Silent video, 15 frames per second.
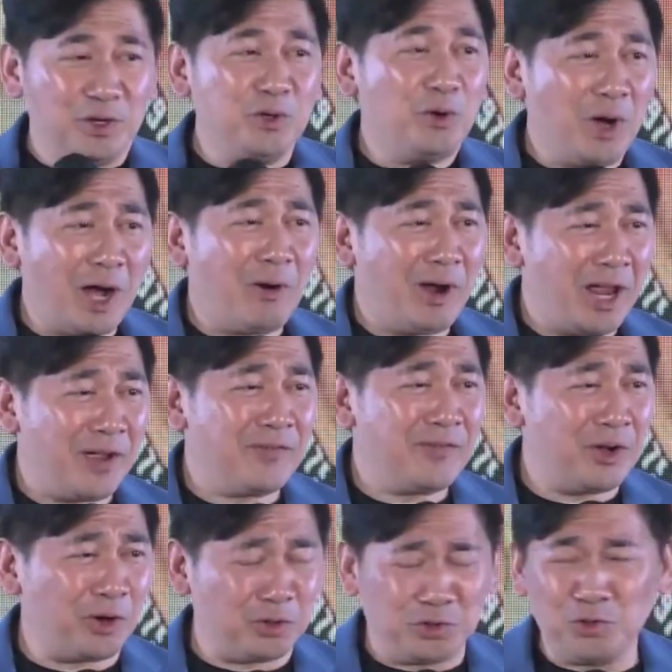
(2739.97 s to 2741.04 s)
you know how
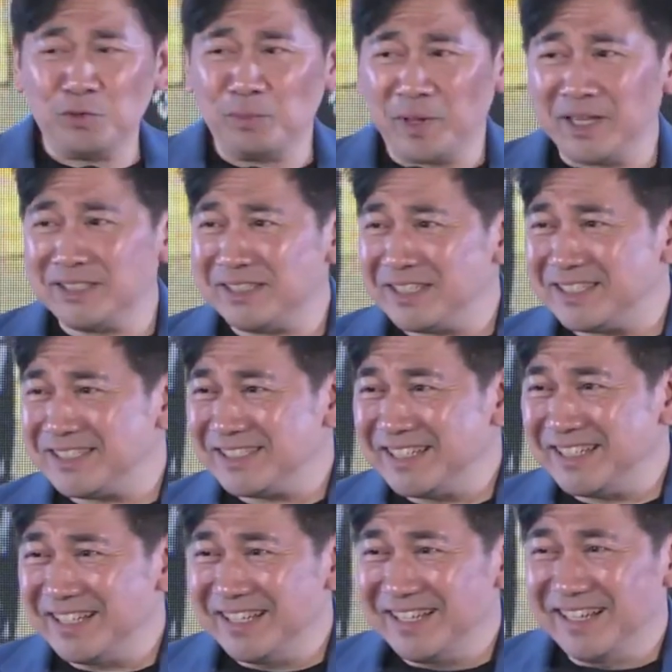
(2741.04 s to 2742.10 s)
heavy our toothpaste
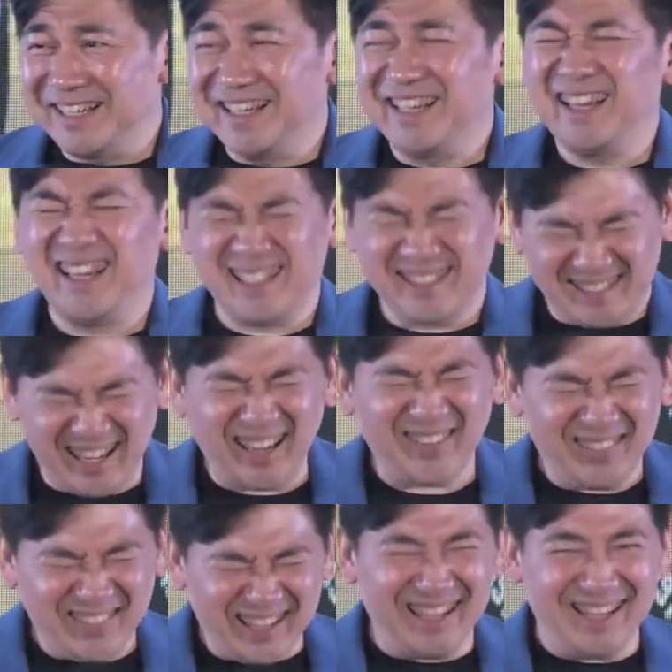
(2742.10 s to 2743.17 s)
is? It's
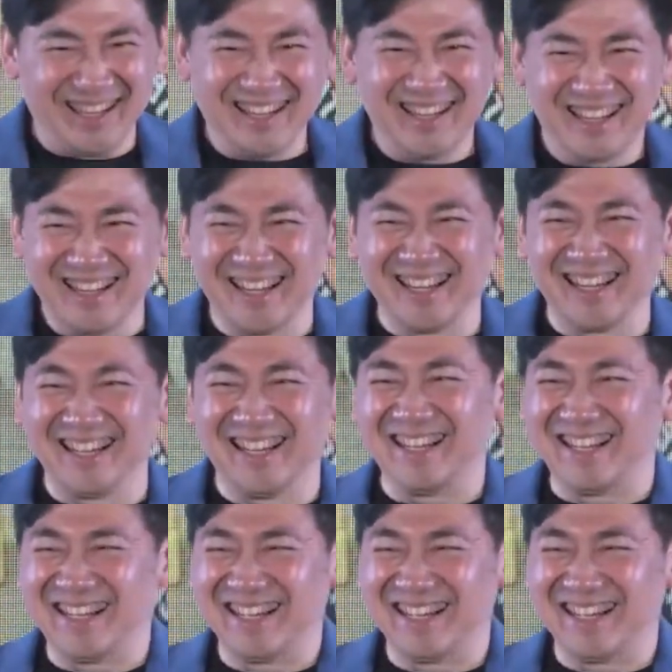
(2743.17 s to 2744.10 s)
heavy. Yeah.